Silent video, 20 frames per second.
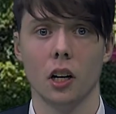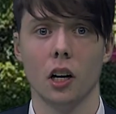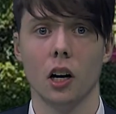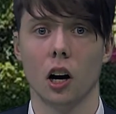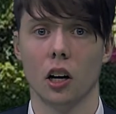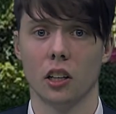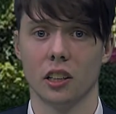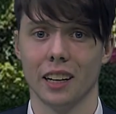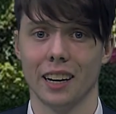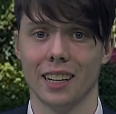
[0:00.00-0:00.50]

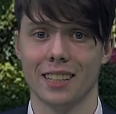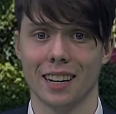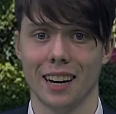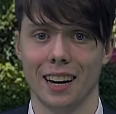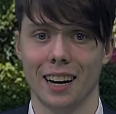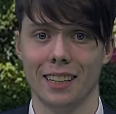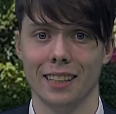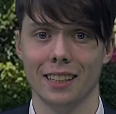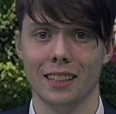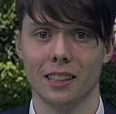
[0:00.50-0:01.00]
Unless
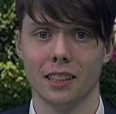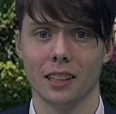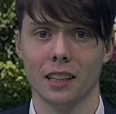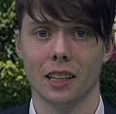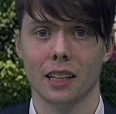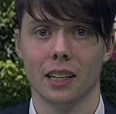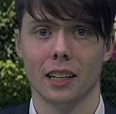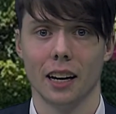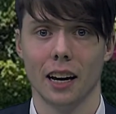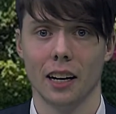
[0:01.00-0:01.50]
added,
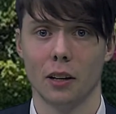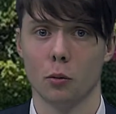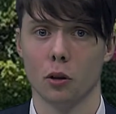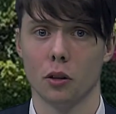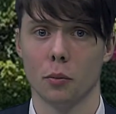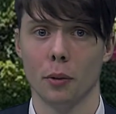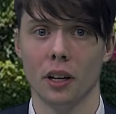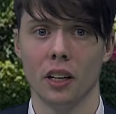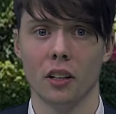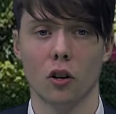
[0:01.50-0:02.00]
it would
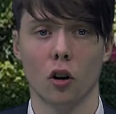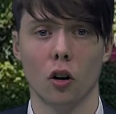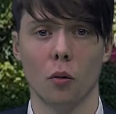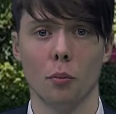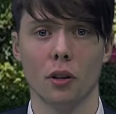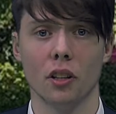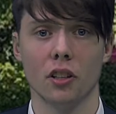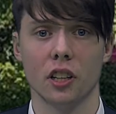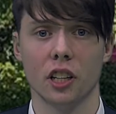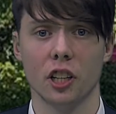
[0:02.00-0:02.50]
mean
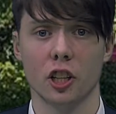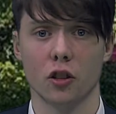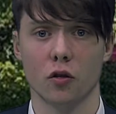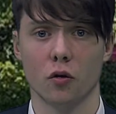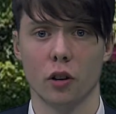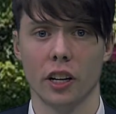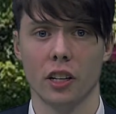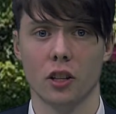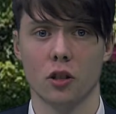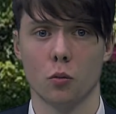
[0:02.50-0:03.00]
compensation
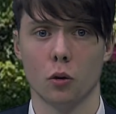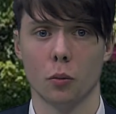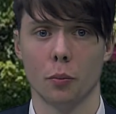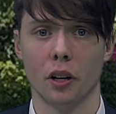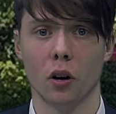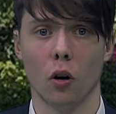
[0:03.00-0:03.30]
rights would be